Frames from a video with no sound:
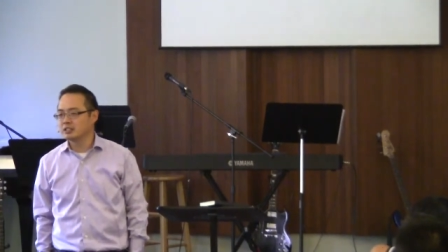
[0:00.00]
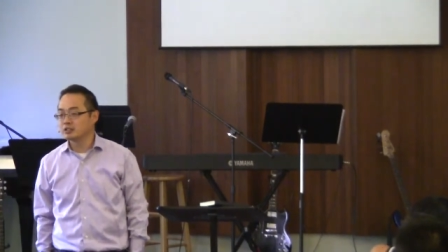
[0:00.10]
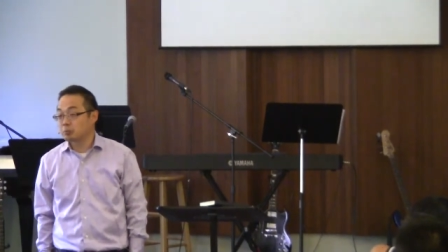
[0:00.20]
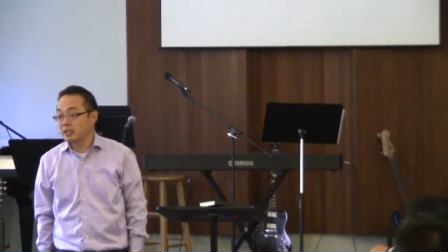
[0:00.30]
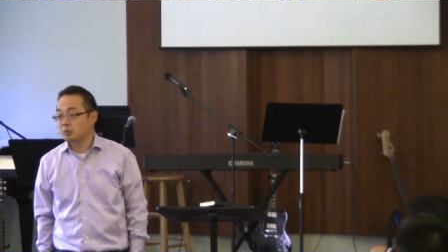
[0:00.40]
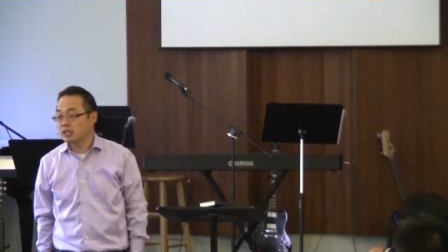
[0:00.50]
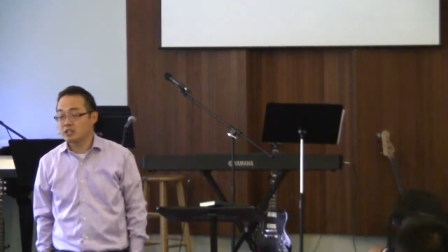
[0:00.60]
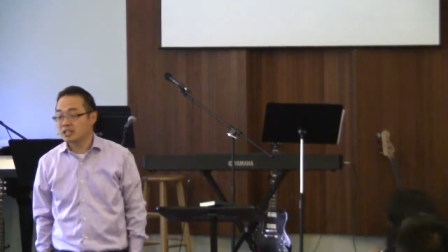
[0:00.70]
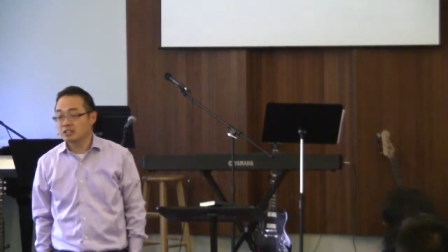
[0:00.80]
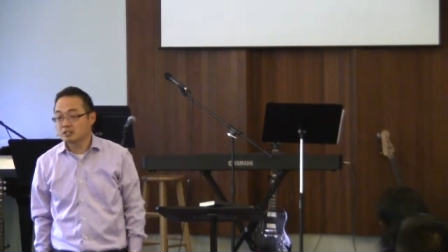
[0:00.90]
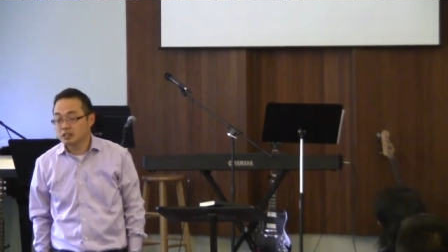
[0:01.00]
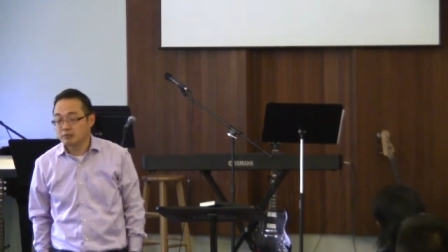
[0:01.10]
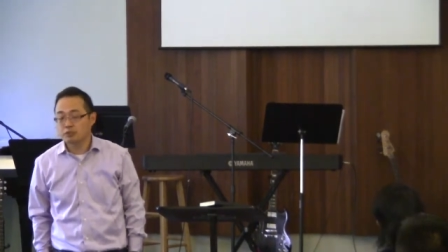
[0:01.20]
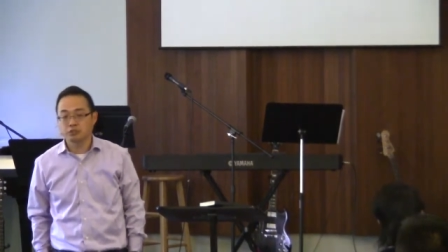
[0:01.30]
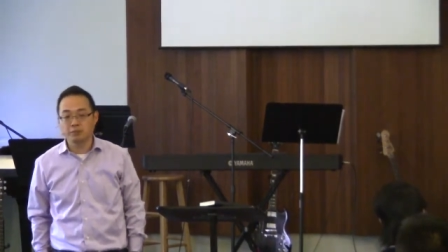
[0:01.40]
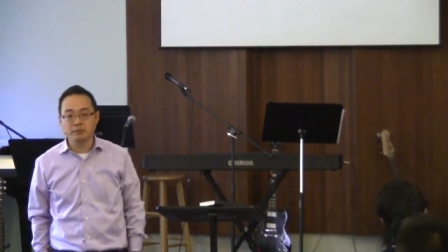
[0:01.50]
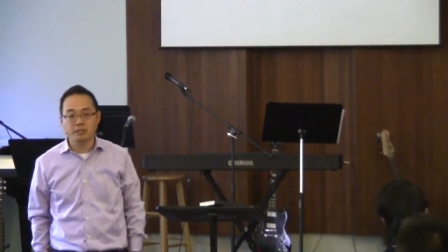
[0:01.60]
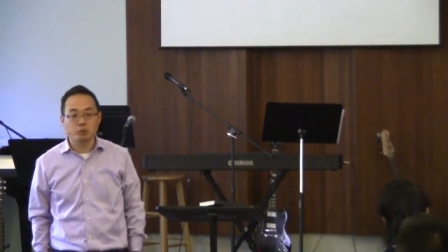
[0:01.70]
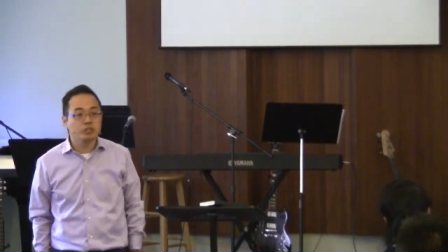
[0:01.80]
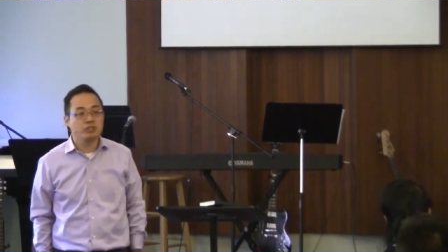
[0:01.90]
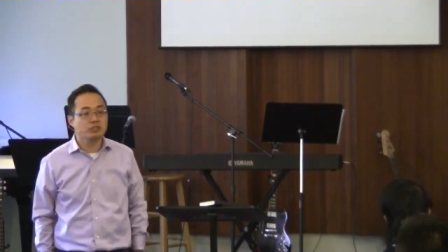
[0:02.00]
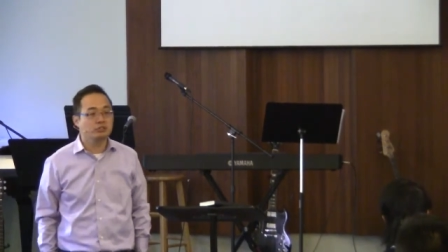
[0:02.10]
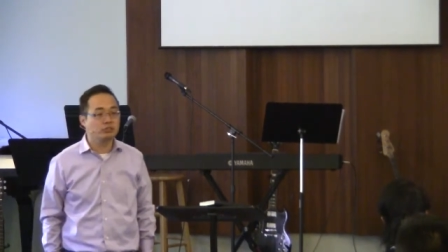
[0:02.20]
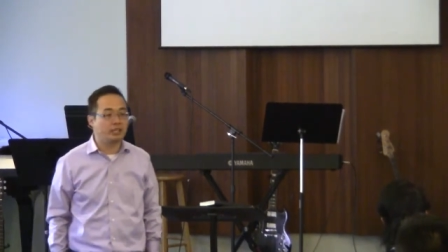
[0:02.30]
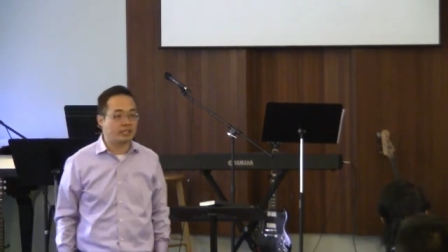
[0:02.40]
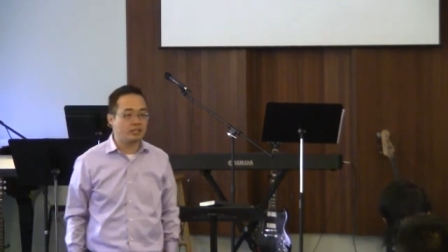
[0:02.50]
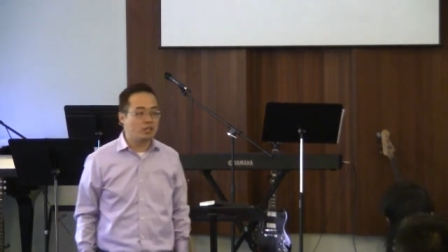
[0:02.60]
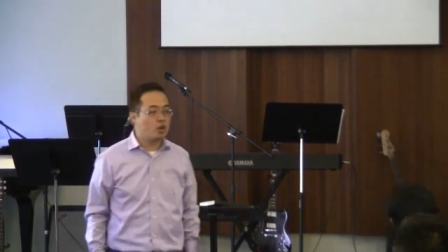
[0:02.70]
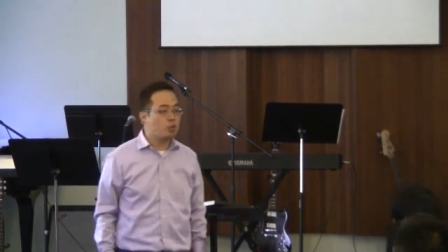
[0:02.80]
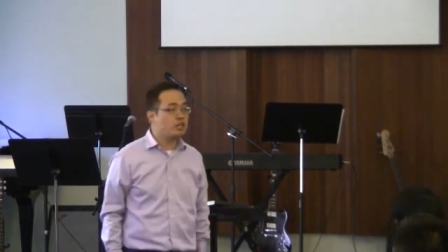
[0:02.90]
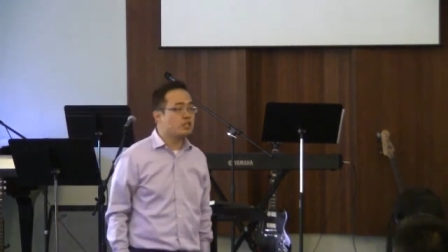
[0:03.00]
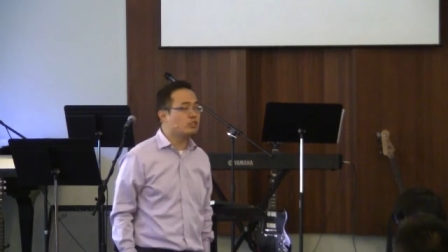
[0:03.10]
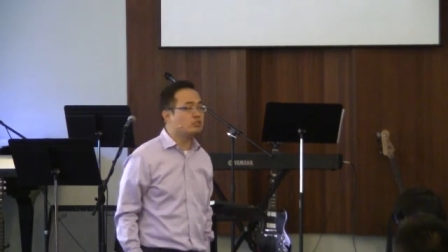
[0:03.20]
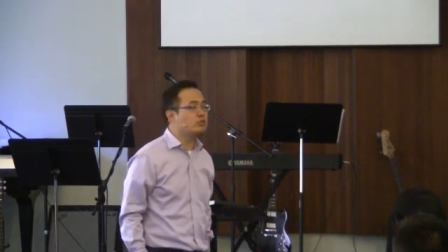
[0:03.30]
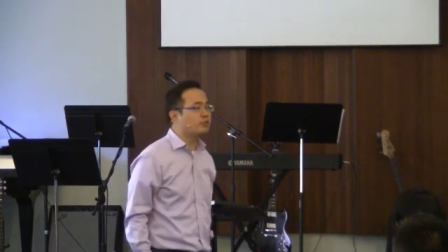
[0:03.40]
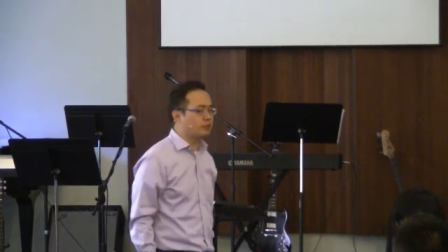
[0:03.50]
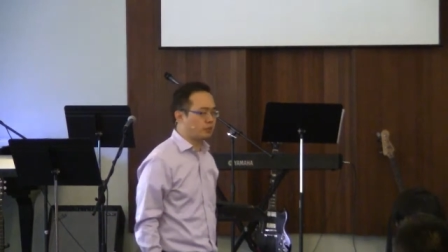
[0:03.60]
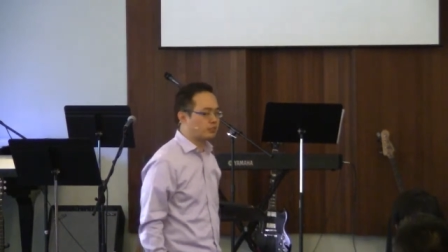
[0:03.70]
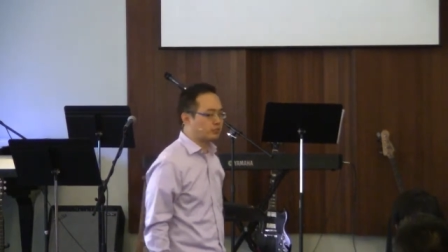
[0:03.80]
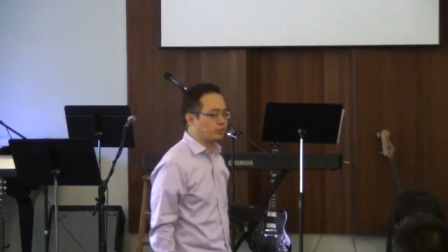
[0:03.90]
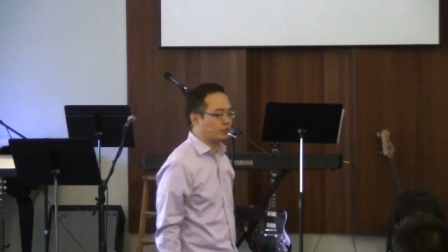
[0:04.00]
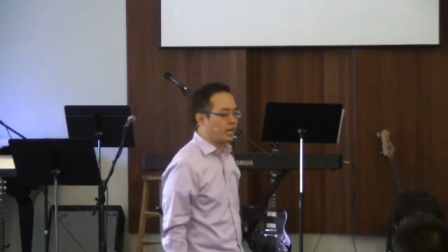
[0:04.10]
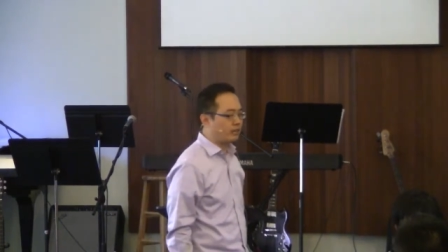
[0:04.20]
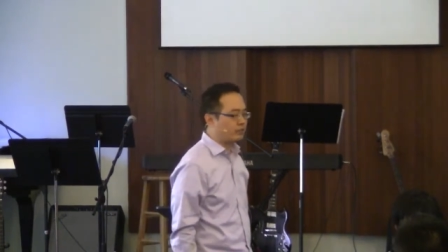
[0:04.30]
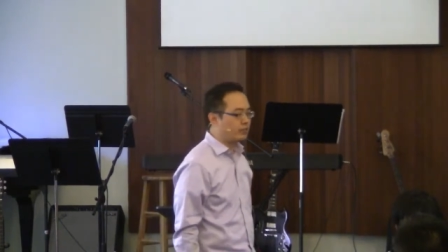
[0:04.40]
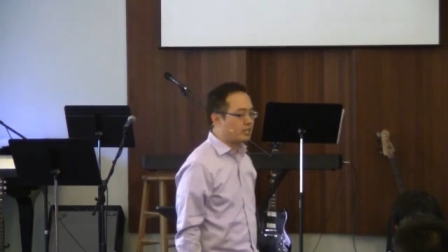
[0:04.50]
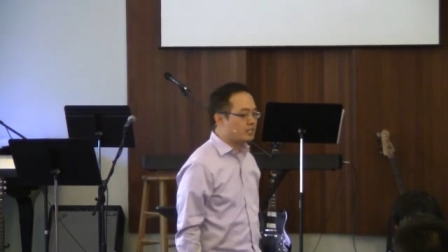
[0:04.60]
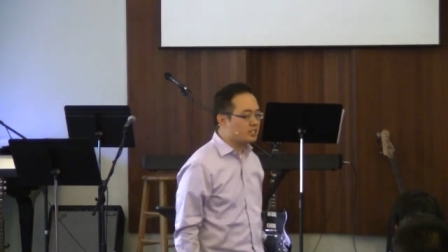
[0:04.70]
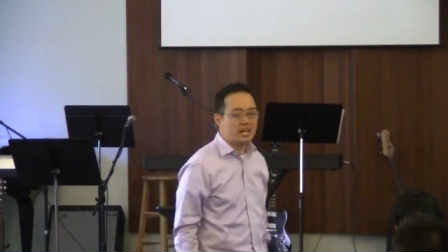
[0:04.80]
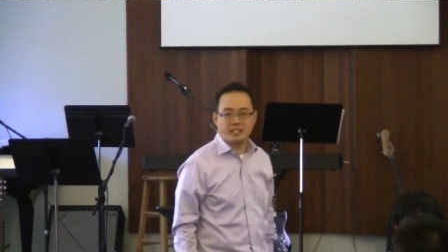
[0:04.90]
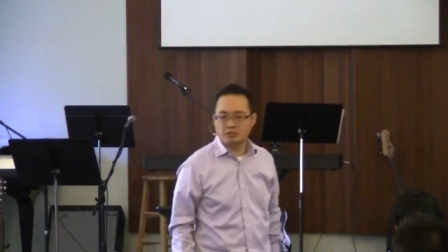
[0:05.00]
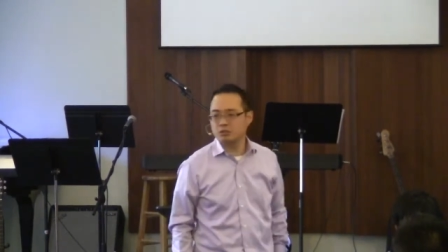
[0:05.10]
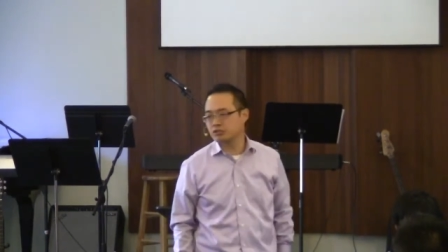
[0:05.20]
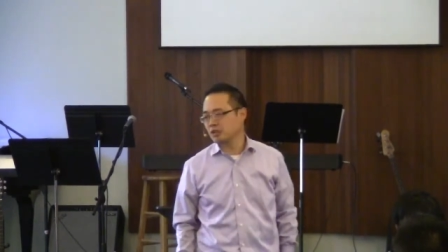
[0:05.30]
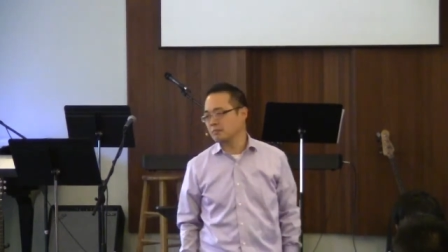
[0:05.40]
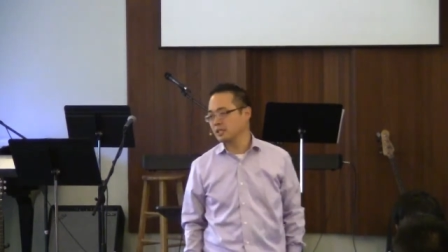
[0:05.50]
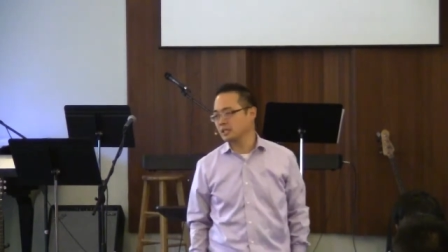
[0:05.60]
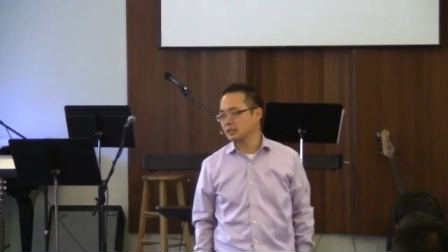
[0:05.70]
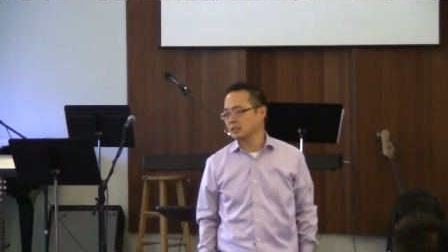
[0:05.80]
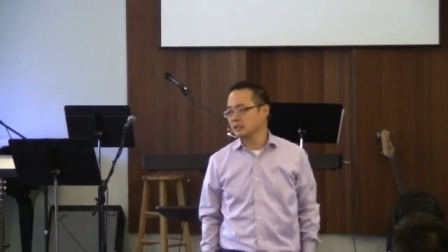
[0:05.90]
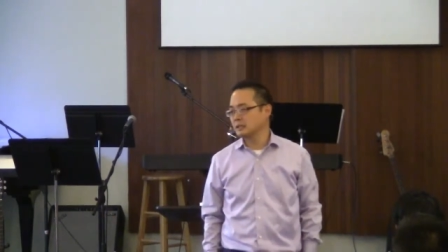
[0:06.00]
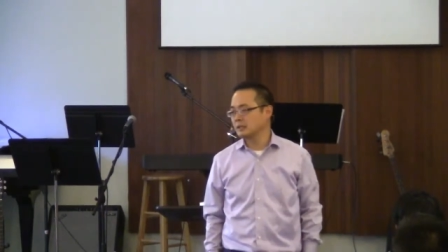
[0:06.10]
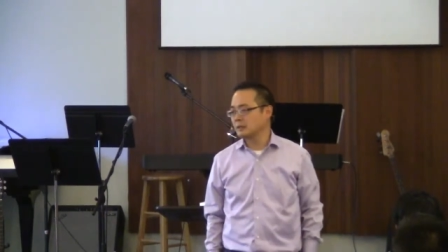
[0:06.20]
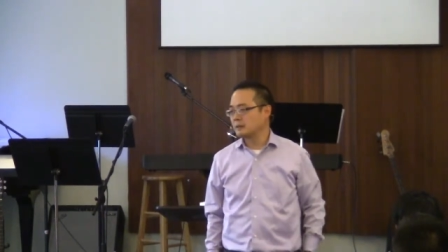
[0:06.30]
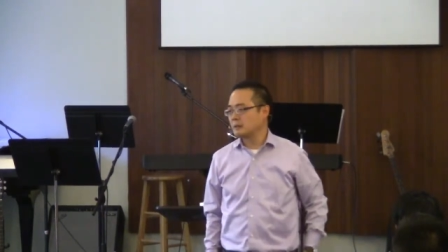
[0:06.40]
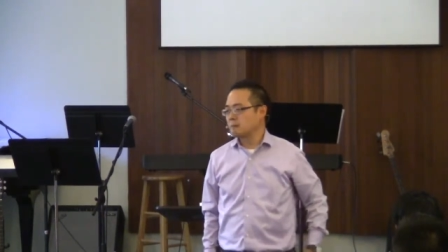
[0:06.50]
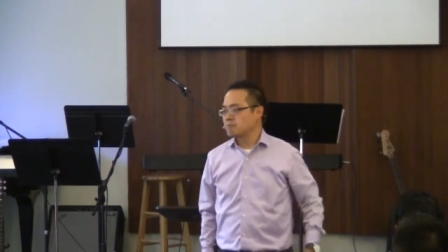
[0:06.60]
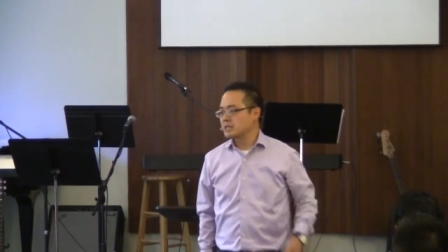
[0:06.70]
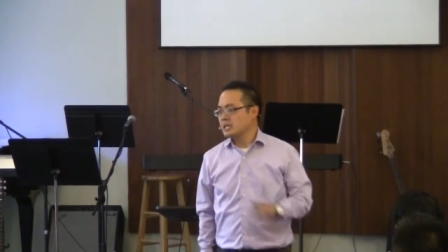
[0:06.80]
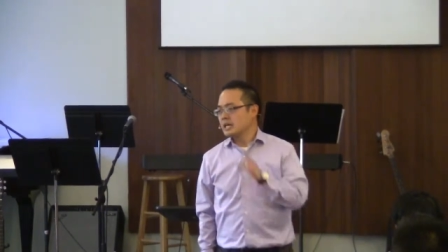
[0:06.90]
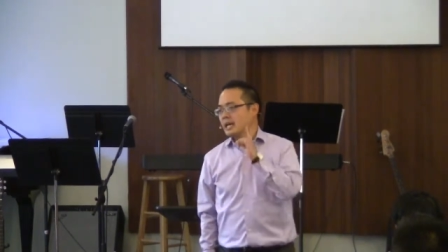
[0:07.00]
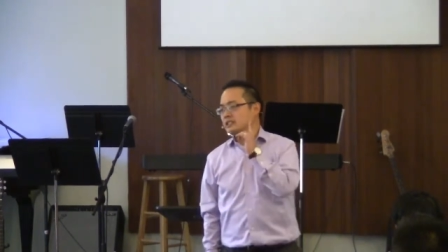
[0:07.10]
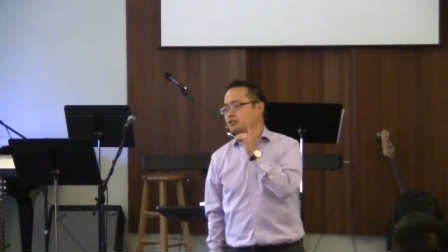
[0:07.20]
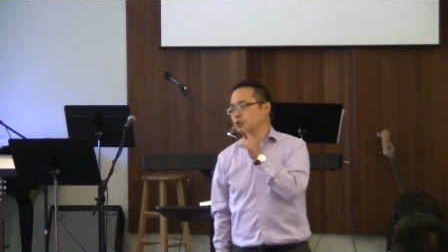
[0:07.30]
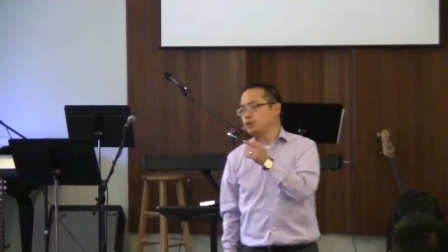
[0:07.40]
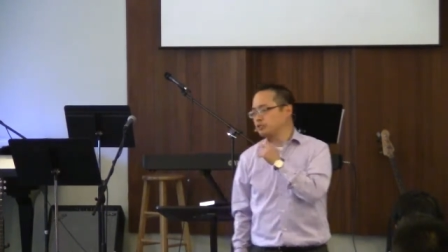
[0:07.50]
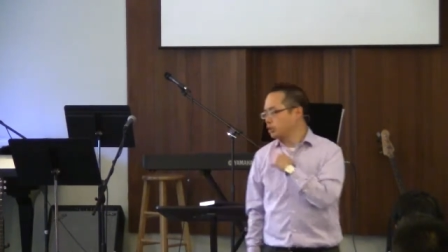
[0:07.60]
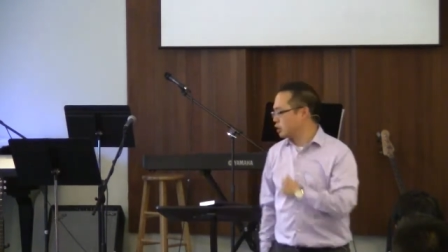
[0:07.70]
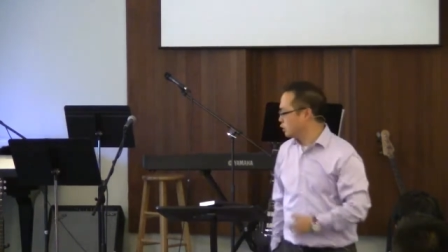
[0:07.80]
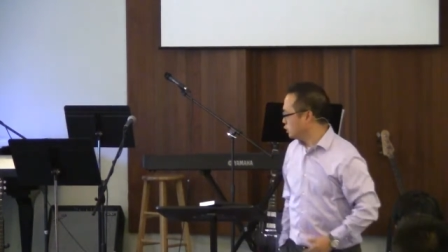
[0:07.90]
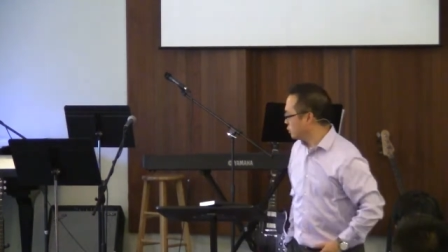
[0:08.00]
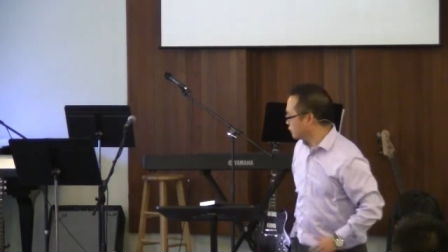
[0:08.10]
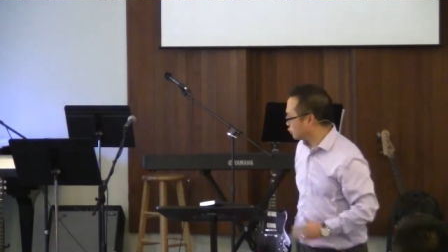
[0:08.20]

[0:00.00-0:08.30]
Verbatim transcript: Because, by the way, you got to live for something. What are you going to do then? What are you going to do for the rest of your life? You got to do something. And so there's a clue in